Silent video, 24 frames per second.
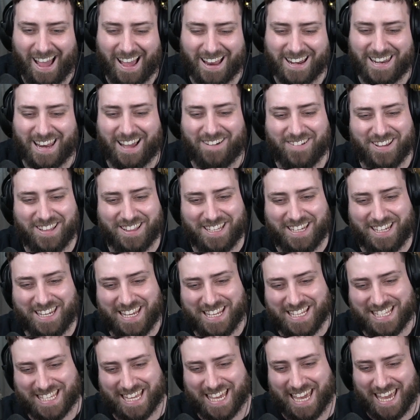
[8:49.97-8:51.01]
Now he only
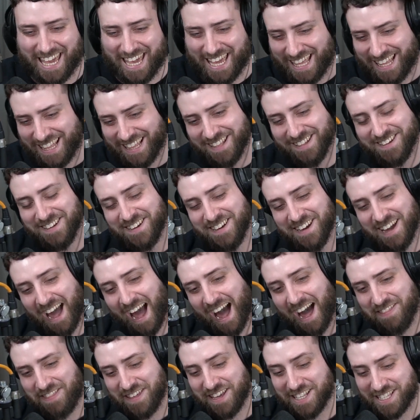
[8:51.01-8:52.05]
needs to hit,
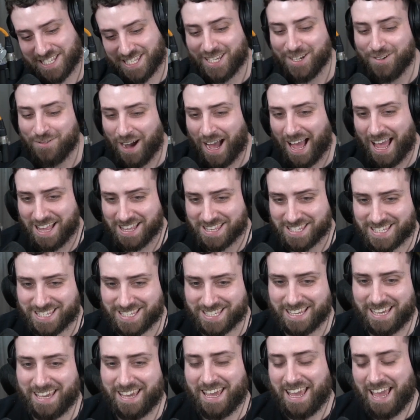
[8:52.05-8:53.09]
I think, 2
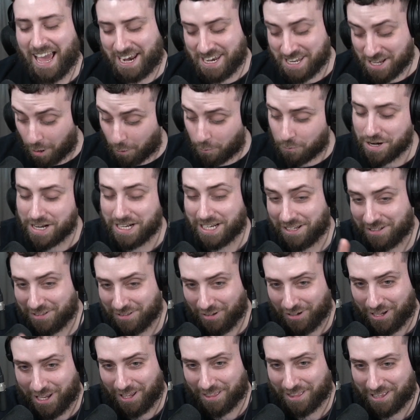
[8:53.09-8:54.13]
heads. And he got really
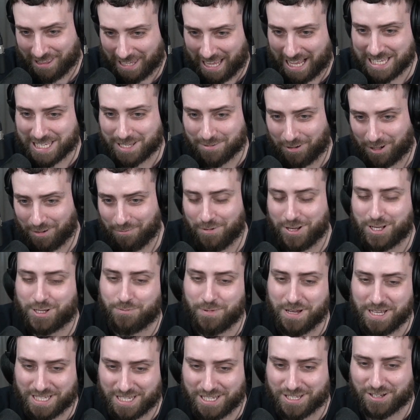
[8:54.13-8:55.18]
unlucky on the last one, which
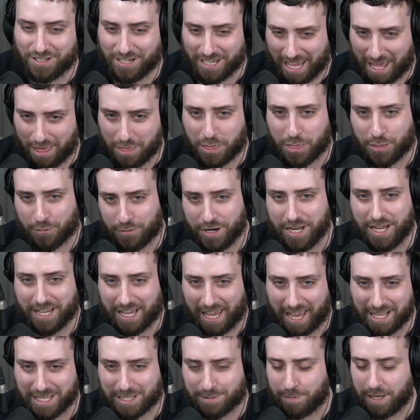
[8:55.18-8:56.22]
means he's going to get 3
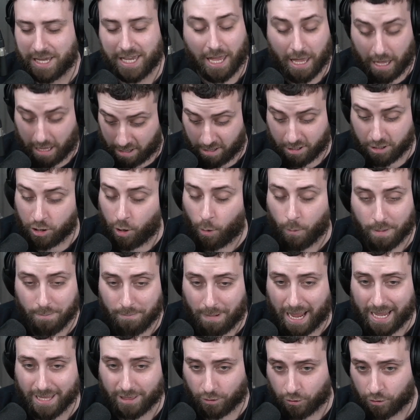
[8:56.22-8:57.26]
against me. Knowing
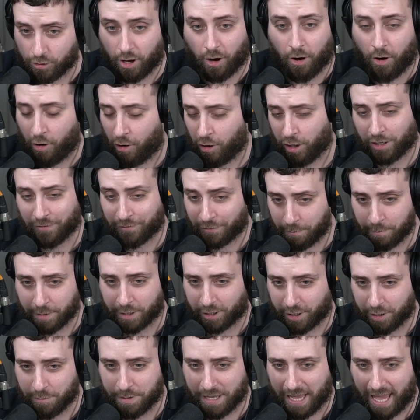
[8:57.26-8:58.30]
my luck, all of them are
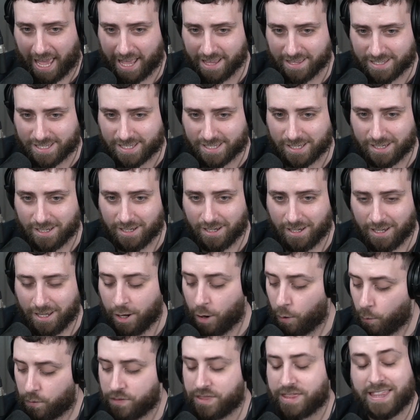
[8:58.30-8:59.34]
going to be heads.
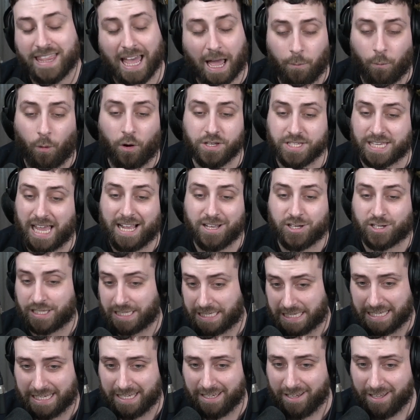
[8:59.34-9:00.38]
That was
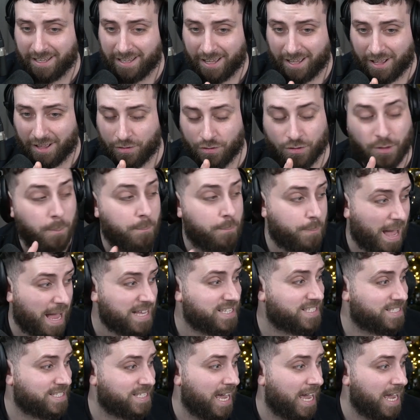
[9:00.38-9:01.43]
actually the
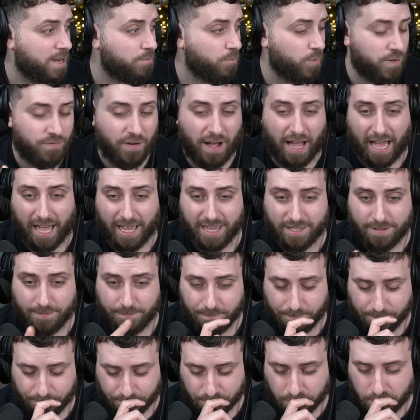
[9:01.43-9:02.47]
best time we've had
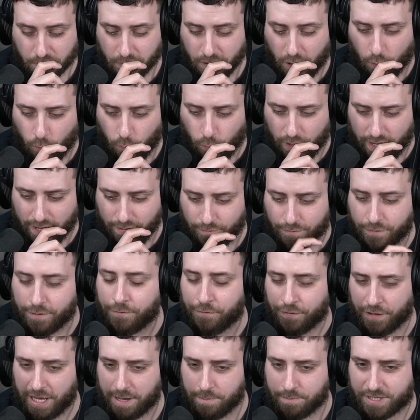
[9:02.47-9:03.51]
with
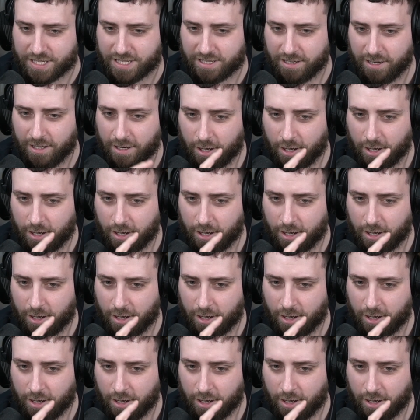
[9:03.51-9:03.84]
flips.